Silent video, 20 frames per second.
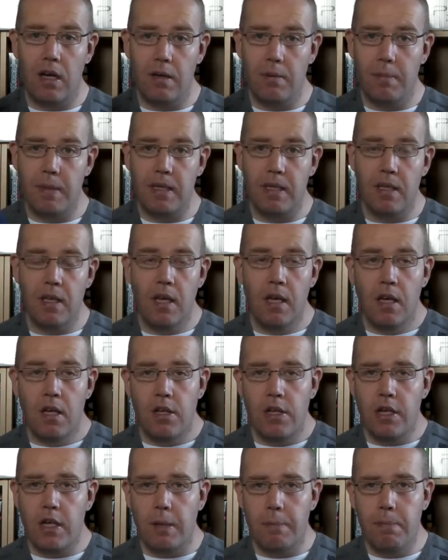I mean,
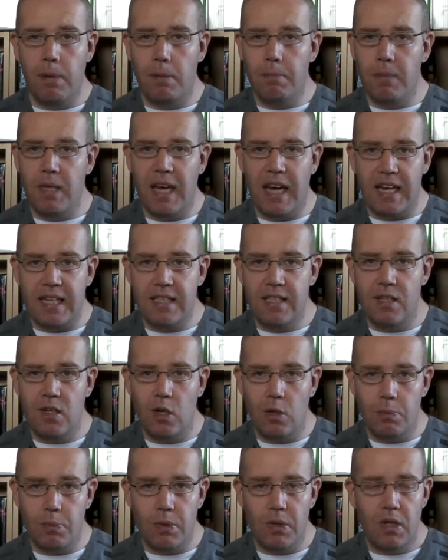you could bump the acting
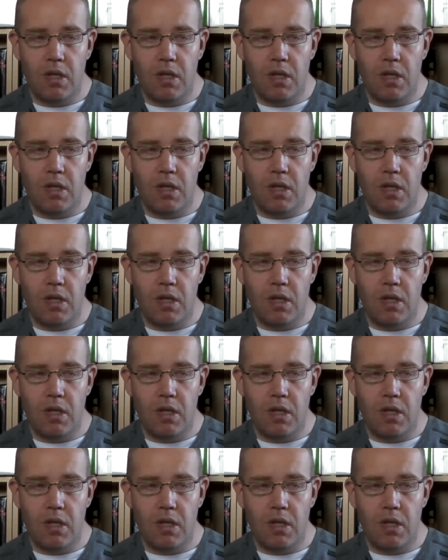up.